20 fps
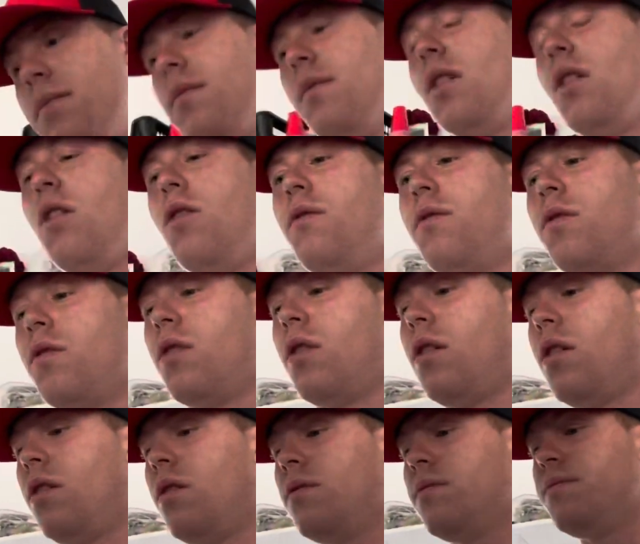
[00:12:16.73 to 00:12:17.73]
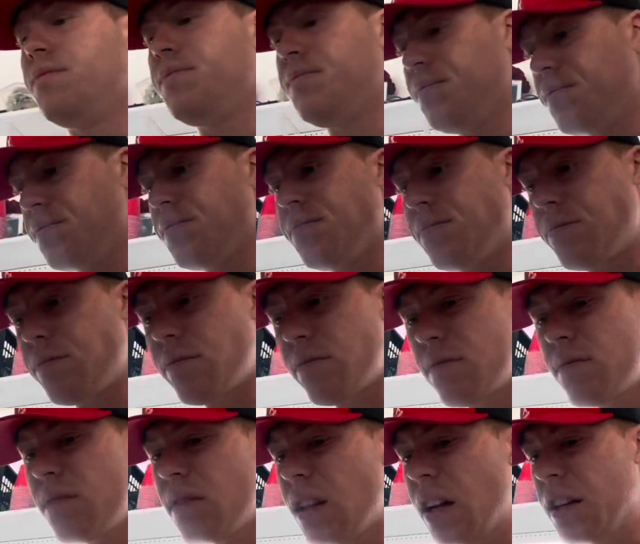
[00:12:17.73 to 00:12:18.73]
Overall,
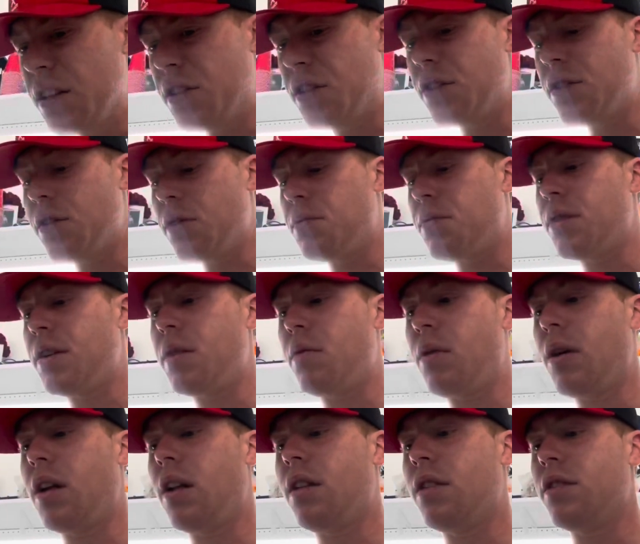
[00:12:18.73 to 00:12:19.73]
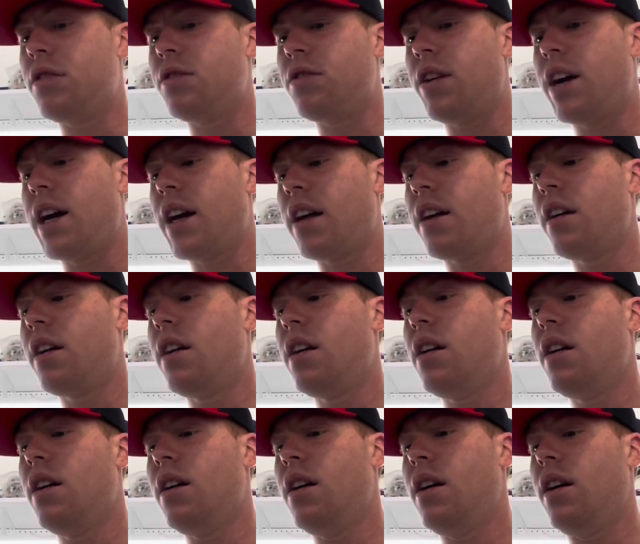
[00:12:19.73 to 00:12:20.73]
it should do pretty well on the track.
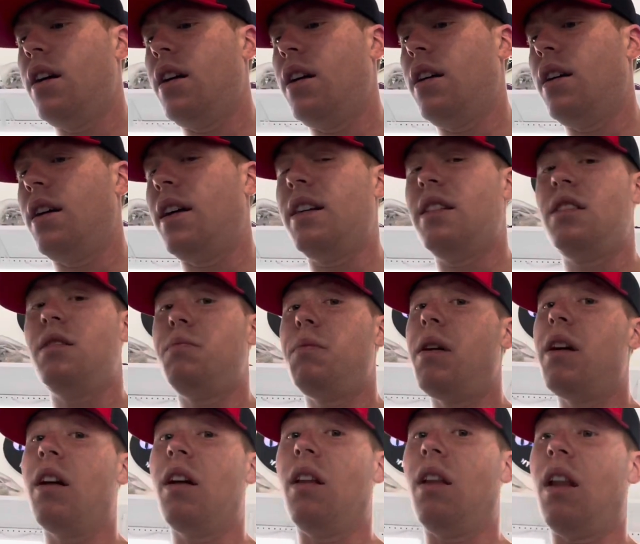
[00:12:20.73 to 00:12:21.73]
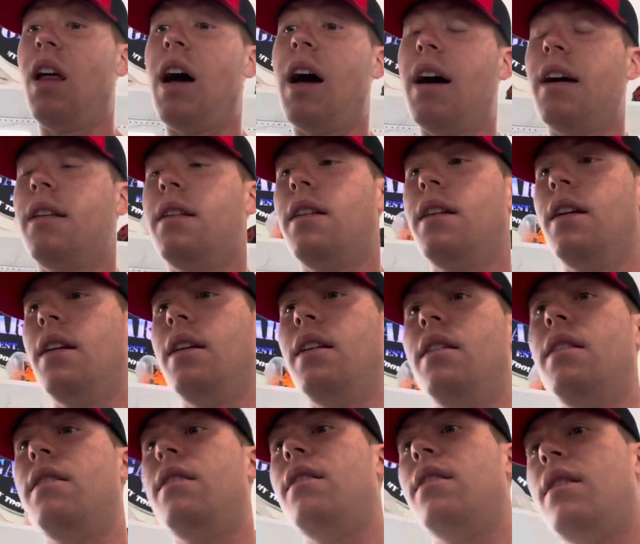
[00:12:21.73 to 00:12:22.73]
I spun a lot,
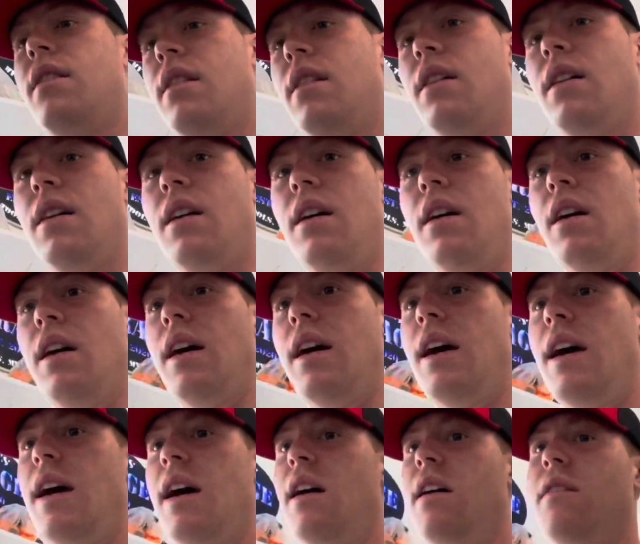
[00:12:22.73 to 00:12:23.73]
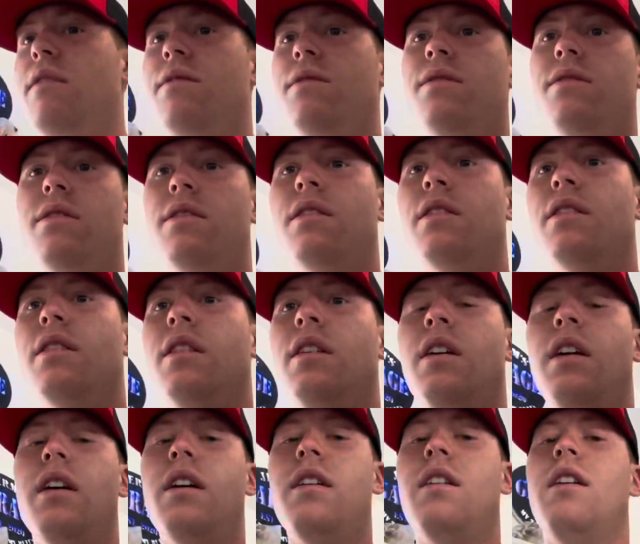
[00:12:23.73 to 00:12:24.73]
and I have
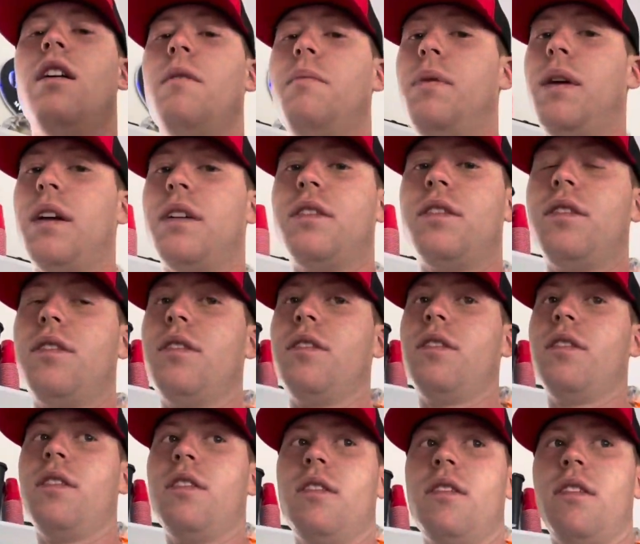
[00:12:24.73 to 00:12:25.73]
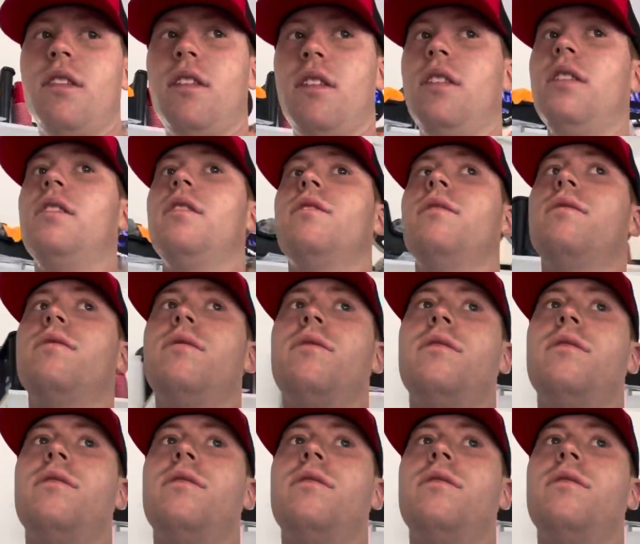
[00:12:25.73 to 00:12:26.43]
a picture of,